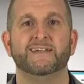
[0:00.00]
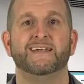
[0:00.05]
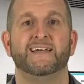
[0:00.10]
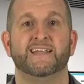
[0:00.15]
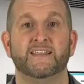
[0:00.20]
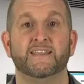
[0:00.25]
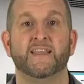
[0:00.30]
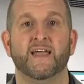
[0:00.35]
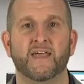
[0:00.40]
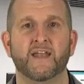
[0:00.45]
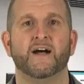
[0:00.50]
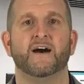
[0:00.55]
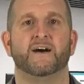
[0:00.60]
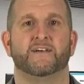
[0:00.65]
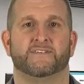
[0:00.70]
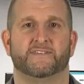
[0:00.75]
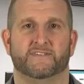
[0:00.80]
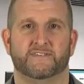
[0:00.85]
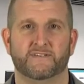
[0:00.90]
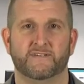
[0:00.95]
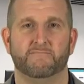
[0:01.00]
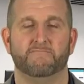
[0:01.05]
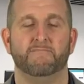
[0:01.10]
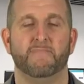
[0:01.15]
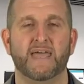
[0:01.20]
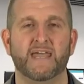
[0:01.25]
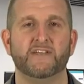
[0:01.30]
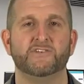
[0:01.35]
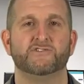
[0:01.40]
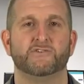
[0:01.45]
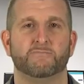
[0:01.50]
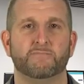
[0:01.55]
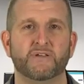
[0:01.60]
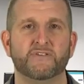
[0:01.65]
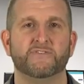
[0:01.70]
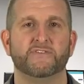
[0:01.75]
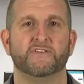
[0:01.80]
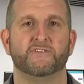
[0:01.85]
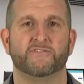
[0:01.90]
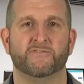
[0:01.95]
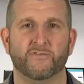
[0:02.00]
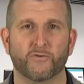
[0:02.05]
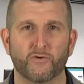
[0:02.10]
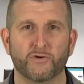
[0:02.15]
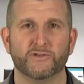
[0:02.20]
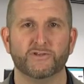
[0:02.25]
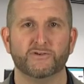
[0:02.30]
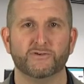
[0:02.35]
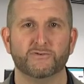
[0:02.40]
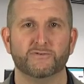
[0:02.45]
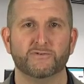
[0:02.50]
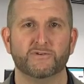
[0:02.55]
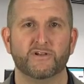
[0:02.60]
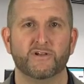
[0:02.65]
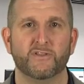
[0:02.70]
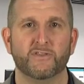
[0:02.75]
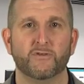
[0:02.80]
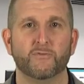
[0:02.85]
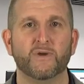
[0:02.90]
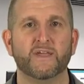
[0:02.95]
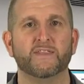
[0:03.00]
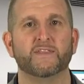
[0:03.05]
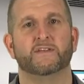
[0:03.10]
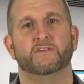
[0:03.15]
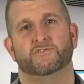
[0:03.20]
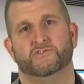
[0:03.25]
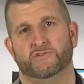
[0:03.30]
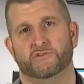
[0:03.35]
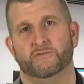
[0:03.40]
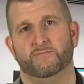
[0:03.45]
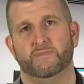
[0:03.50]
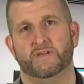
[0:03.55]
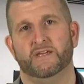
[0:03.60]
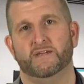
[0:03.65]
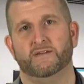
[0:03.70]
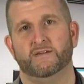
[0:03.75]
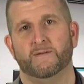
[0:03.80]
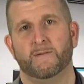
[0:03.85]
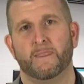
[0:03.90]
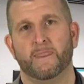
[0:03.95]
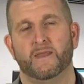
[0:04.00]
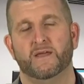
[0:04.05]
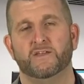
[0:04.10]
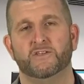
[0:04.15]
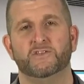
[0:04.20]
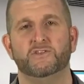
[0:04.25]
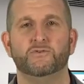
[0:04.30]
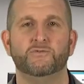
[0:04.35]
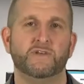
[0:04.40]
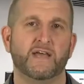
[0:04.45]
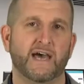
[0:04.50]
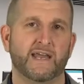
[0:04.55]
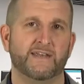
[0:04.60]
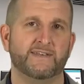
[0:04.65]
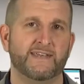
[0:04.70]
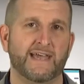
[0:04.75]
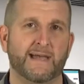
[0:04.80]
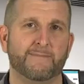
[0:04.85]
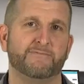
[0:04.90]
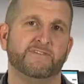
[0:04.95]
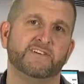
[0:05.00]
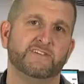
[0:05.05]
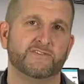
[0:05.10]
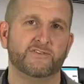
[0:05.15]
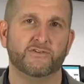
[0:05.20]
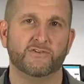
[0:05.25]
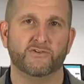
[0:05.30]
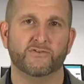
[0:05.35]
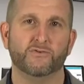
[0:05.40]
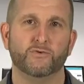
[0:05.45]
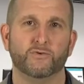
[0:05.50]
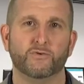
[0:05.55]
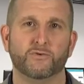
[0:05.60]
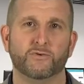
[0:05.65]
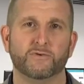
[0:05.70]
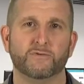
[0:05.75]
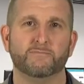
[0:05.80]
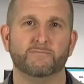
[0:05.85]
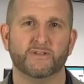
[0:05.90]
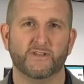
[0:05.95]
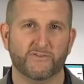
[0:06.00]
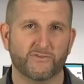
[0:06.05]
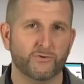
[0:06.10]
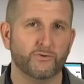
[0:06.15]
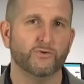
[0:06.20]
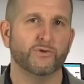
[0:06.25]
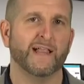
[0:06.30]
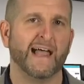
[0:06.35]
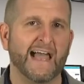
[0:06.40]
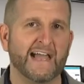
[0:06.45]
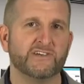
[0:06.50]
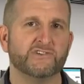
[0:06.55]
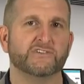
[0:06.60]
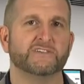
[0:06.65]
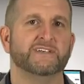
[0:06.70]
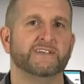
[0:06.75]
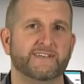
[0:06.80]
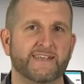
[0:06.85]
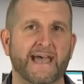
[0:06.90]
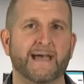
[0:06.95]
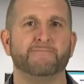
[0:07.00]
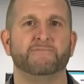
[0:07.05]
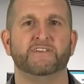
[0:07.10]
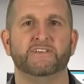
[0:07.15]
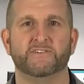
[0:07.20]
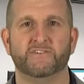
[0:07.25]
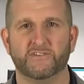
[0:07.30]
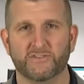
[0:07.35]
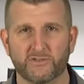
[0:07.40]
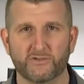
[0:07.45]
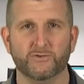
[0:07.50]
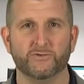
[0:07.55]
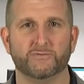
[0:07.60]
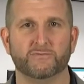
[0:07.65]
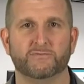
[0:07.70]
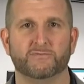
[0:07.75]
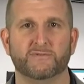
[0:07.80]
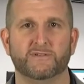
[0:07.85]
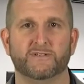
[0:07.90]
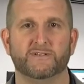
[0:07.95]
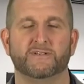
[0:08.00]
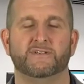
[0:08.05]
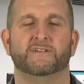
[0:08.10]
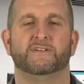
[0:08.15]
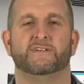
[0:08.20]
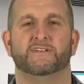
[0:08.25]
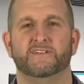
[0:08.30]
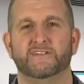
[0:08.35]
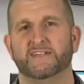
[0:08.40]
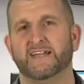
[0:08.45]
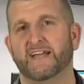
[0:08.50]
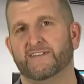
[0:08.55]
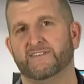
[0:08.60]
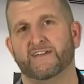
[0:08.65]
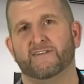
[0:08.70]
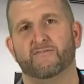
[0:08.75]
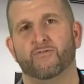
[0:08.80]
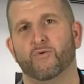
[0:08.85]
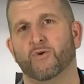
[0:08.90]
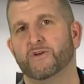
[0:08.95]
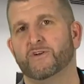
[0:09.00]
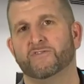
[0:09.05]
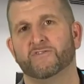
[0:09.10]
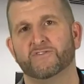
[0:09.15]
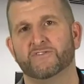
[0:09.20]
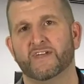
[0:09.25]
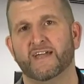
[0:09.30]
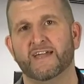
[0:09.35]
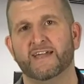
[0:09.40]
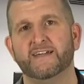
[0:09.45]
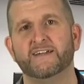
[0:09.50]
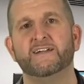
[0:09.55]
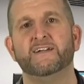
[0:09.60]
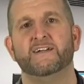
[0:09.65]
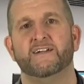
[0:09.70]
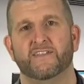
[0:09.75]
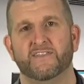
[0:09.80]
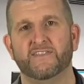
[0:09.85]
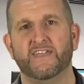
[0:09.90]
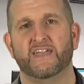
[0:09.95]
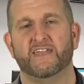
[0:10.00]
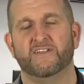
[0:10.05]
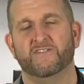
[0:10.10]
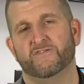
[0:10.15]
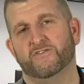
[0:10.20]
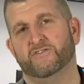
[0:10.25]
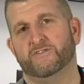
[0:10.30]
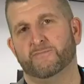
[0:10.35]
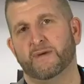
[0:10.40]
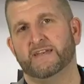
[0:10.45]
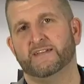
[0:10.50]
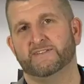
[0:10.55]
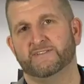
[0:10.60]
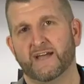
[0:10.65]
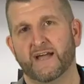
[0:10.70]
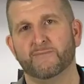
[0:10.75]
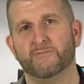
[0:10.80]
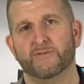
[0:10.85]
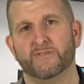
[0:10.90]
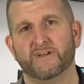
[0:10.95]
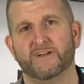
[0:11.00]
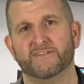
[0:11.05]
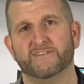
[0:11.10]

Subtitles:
and let us manage your business for you the way that it should be. You not adapting to the tool, but the tool actually adapting to you. Guys, have a wonderful day. Thank you for spending time with